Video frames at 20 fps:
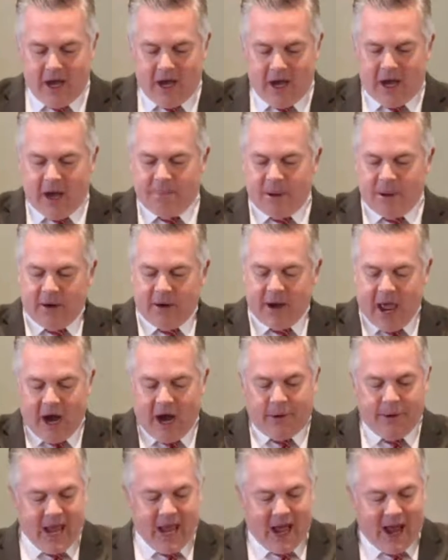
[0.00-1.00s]
Uh, but
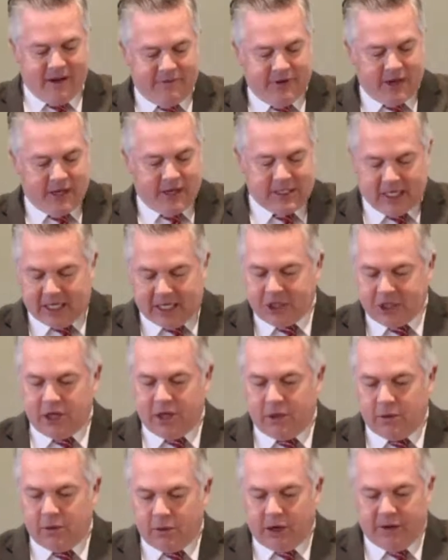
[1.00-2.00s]
now we have a
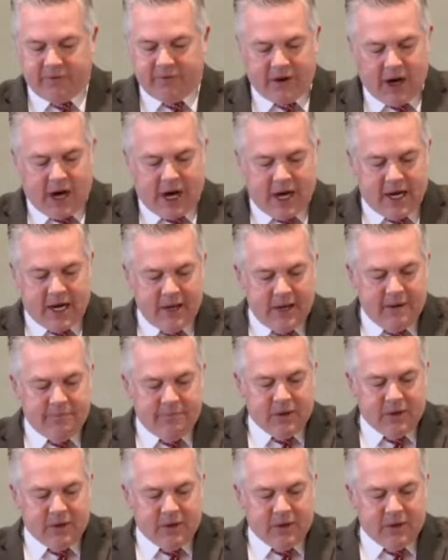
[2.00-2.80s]
section of the Word of God